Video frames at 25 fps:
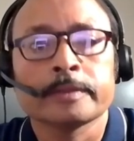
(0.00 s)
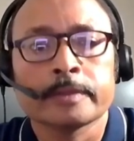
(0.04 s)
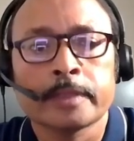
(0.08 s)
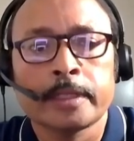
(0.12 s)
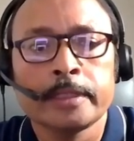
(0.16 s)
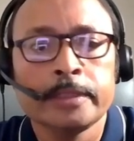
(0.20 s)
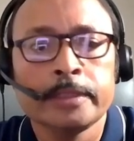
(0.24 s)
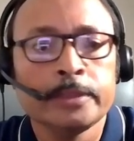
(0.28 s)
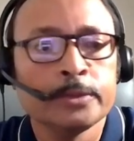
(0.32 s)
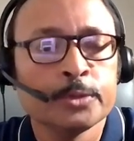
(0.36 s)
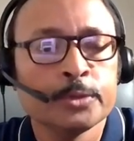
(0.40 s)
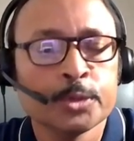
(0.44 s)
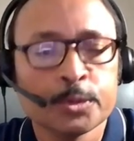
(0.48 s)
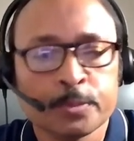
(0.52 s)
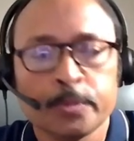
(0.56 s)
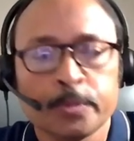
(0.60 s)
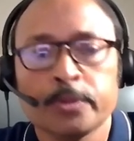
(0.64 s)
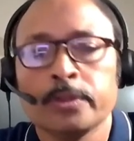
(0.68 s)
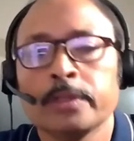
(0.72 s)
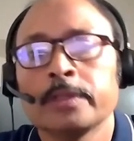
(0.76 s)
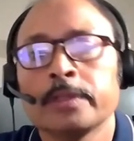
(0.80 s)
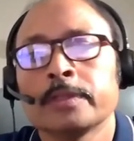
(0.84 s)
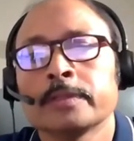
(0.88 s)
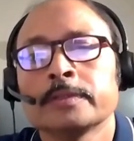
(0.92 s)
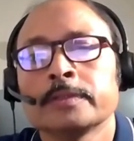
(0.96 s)
highly
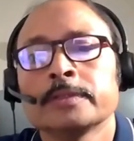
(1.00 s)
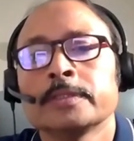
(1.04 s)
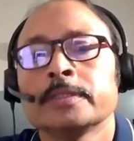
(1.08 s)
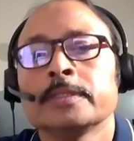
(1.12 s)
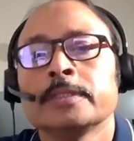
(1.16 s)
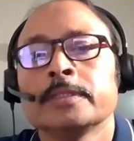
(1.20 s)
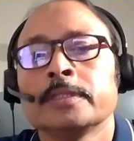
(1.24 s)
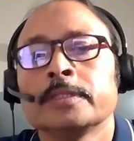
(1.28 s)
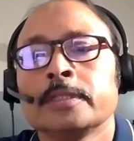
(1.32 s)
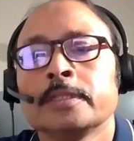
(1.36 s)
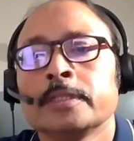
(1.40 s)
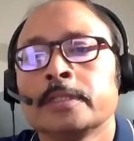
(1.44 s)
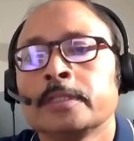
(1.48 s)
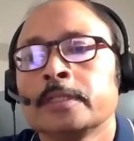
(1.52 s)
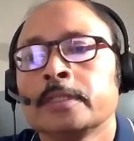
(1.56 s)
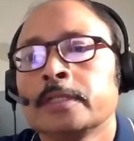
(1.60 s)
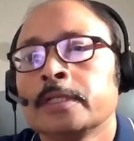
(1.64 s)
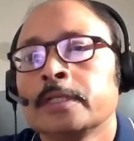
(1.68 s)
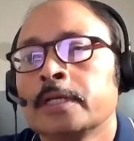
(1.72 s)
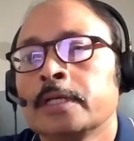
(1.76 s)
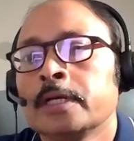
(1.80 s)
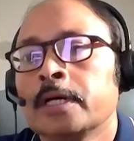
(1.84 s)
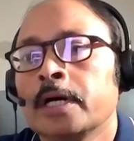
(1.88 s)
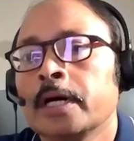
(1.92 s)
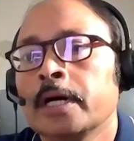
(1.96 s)
useful.
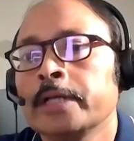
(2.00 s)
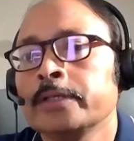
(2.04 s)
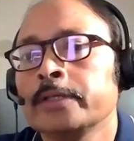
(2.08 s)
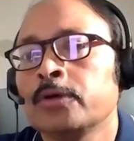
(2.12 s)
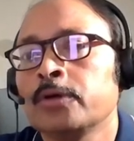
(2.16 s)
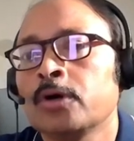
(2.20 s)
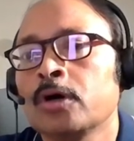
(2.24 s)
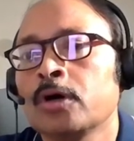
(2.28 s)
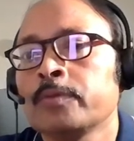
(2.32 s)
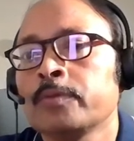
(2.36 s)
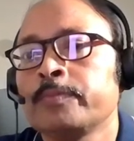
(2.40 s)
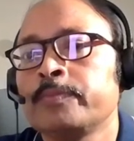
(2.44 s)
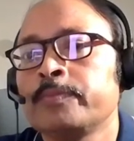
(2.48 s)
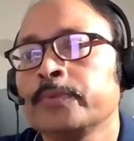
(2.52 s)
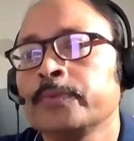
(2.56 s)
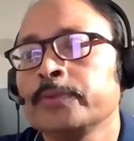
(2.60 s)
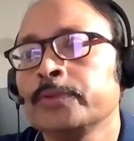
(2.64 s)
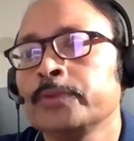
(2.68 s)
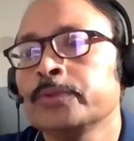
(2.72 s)
I hope